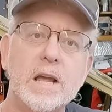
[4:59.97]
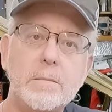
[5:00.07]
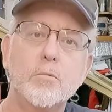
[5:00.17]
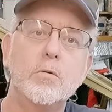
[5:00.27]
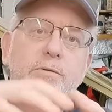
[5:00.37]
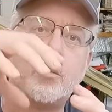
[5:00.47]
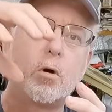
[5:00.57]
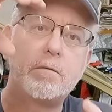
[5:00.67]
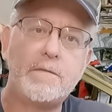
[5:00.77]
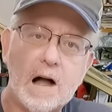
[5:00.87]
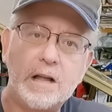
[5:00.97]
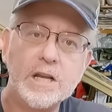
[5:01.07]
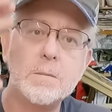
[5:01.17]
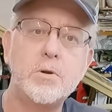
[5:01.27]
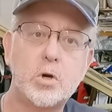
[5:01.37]
It moves more
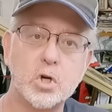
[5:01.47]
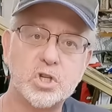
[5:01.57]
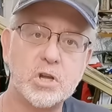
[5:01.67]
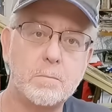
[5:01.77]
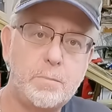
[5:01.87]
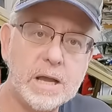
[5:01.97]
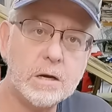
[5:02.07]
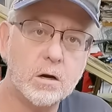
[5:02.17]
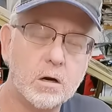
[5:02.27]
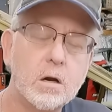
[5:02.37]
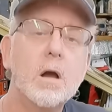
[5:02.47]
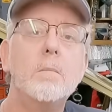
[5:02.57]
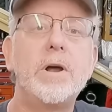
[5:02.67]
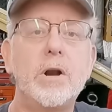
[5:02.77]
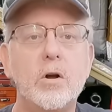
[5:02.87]
volume because they're bigger,
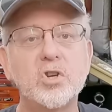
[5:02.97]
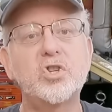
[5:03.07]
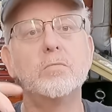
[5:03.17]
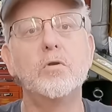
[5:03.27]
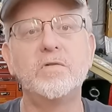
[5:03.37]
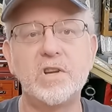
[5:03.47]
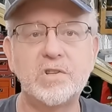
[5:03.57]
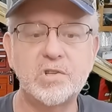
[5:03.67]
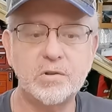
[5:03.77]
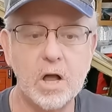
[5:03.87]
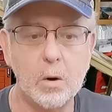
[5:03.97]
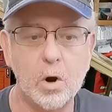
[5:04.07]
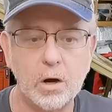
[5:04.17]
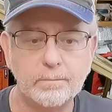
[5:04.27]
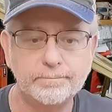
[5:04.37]
but it also moves it
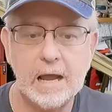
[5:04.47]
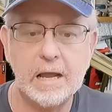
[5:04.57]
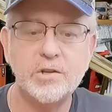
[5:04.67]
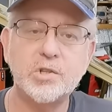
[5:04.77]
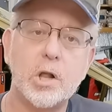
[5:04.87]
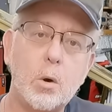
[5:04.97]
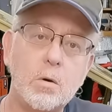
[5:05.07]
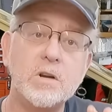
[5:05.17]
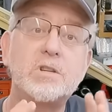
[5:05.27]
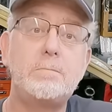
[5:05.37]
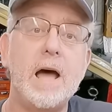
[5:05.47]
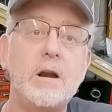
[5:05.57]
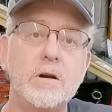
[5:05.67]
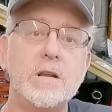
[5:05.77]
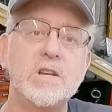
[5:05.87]
slower. And slower is
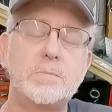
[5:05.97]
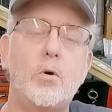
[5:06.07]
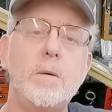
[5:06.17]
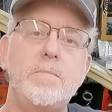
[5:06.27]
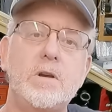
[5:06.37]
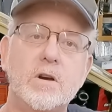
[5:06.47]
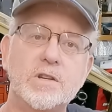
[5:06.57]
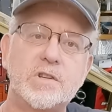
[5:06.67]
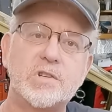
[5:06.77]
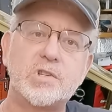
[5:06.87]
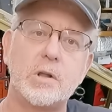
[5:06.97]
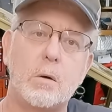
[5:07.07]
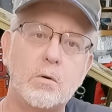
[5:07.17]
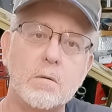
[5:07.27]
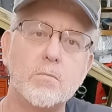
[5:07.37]
better in this point because the
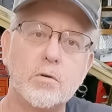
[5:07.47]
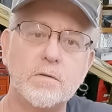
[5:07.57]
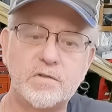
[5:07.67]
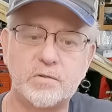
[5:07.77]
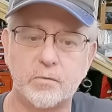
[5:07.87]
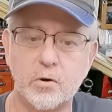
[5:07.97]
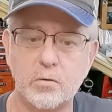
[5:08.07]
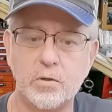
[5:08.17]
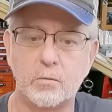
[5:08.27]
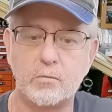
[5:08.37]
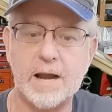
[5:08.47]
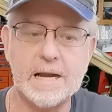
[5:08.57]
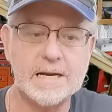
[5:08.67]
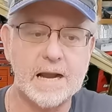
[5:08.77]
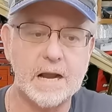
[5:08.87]
slower it moves through the
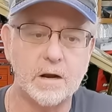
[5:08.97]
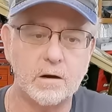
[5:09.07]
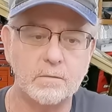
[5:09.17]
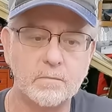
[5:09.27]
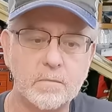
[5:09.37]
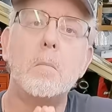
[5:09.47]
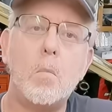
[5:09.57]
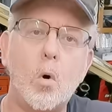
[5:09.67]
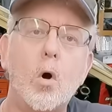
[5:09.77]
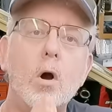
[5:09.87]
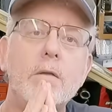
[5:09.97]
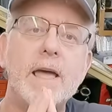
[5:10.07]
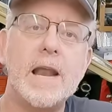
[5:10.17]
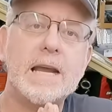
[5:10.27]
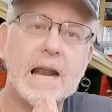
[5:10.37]
radiator, the more
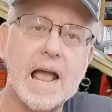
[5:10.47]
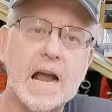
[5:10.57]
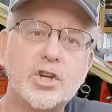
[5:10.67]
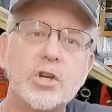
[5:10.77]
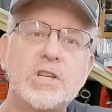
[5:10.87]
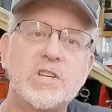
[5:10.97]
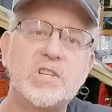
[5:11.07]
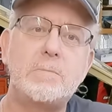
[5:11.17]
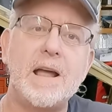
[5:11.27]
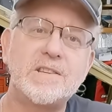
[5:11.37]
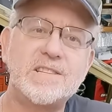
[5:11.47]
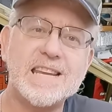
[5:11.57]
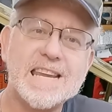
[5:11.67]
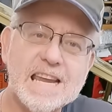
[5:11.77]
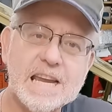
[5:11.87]
that it could actually dispense the
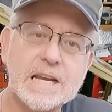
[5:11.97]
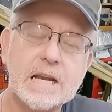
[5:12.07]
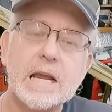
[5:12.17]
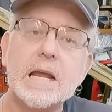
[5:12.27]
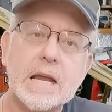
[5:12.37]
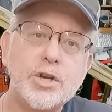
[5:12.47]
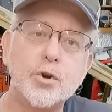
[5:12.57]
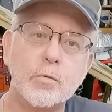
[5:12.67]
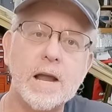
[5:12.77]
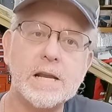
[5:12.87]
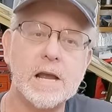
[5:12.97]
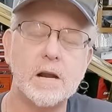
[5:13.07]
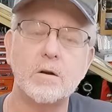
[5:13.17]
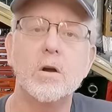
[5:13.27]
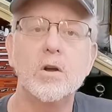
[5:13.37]
heat in your
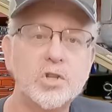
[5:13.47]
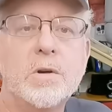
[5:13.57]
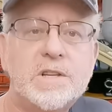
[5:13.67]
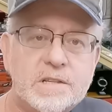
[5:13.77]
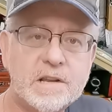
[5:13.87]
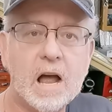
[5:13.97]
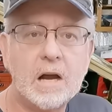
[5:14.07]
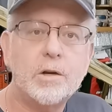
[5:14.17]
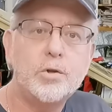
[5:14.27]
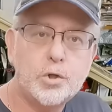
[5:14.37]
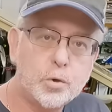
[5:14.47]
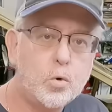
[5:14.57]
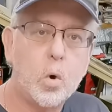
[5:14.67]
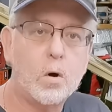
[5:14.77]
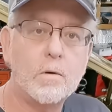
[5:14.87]
radiator. So a stock
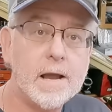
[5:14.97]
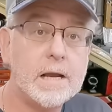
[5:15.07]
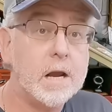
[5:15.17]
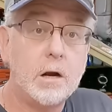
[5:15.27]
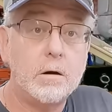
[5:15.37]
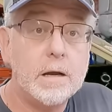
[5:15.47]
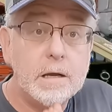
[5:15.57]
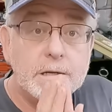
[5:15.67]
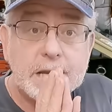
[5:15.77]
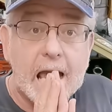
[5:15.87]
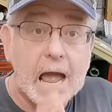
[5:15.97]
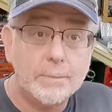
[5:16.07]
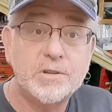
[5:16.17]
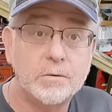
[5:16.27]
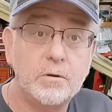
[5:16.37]
2-core radiator is
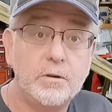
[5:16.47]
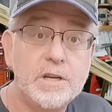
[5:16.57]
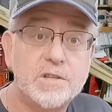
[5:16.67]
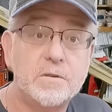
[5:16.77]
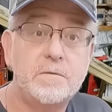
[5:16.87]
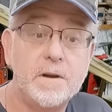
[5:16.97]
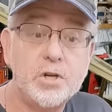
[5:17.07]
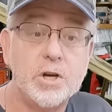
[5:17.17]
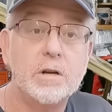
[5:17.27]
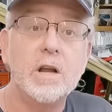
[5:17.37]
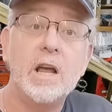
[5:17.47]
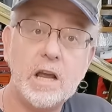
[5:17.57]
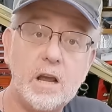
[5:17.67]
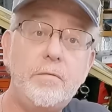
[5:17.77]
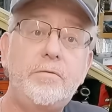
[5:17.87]
absolutely sufficient
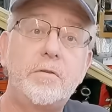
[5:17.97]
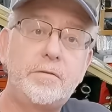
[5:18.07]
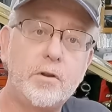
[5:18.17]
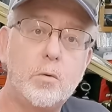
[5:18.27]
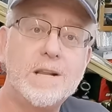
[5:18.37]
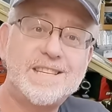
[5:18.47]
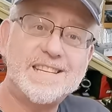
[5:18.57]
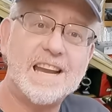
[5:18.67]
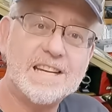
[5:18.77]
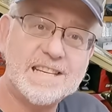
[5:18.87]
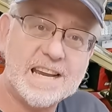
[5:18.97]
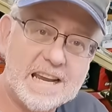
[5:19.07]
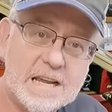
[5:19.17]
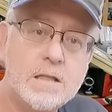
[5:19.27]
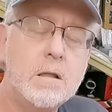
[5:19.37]
if the fluid stays
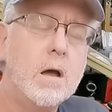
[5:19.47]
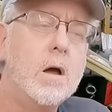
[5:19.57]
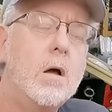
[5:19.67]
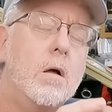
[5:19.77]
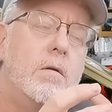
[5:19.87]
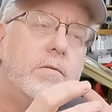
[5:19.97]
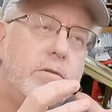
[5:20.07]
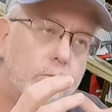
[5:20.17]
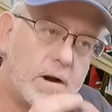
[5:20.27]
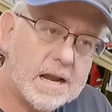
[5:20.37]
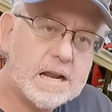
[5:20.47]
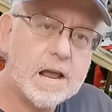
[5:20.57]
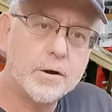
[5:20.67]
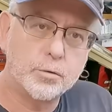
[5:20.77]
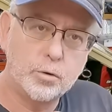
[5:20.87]
in the
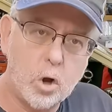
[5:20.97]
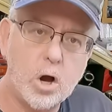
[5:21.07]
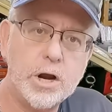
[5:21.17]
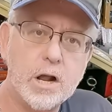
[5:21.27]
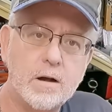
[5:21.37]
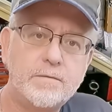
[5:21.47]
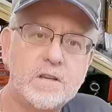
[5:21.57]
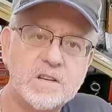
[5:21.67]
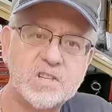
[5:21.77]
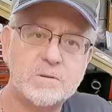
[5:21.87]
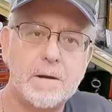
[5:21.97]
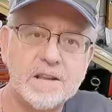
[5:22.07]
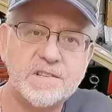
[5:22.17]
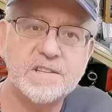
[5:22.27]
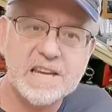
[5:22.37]
radiator long enough to
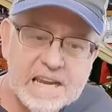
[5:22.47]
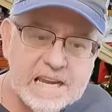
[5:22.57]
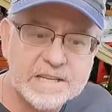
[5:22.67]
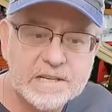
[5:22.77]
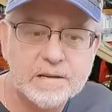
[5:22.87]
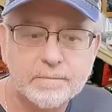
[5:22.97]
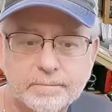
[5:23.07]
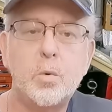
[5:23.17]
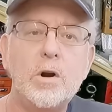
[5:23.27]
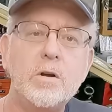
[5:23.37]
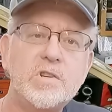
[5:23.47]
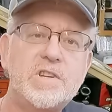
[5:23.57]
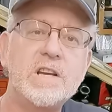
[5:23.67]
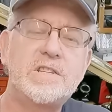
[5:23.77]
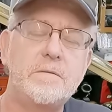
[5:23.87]
dispense its heat. It's one of those
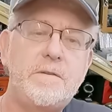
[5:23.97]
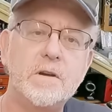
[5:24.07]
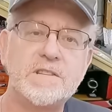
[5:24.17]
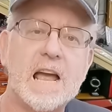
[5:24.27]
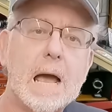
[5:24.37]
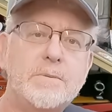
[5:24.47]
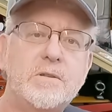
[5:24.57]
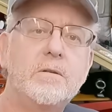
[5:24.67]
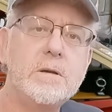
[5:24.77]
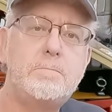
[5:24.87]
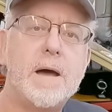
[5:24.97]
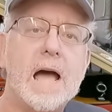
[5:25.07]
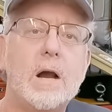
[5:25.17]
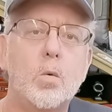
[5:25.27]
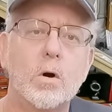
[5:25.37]
things that feels absolutely
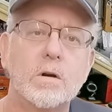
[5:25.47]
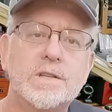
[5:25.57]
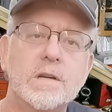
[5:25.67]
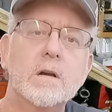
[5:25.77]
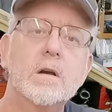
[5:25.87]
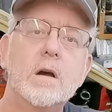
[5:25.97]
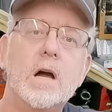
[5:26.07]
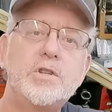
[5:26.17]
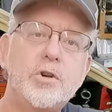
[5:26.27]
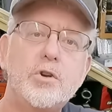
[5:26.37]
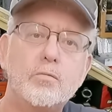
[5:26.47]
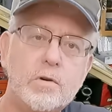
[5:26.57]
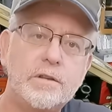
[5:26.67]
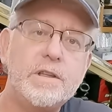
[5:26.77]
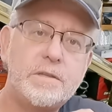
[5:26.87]
backwards until you
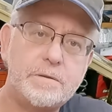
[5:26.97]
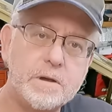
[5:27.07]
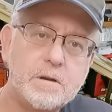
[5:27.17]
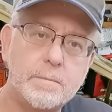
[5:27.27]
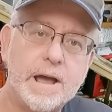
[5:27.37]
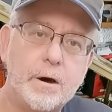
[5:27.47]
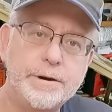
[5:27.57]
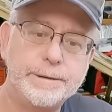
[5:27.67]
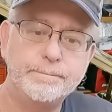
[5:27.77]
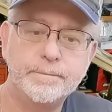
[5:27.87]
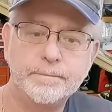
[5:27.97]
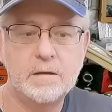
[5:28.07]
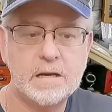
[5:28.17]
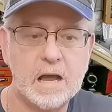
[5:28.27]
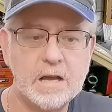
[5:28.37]
really think about it.
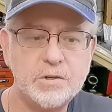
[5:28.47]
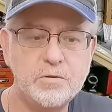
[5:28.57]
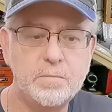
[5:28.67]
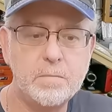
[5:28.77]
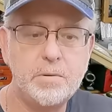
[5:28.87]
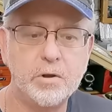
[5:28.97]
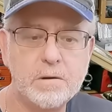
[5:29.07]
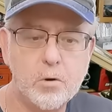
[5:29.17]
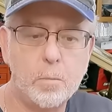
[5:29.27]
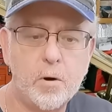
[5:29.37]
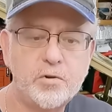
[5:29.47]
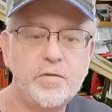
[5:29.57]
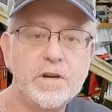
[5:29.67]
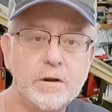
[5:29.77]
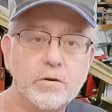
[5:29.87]
The guys who've been building MoPars
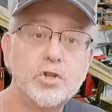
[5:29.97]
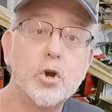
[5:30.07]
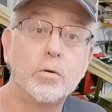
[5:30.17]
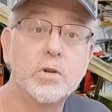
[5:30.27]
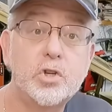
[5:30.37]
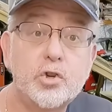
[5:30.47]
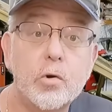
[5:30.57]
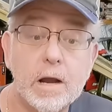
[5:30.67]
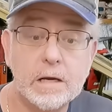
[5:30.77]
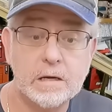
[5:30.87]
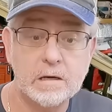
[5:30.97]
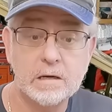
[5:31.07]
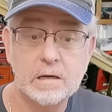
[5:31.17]
for years know this trick.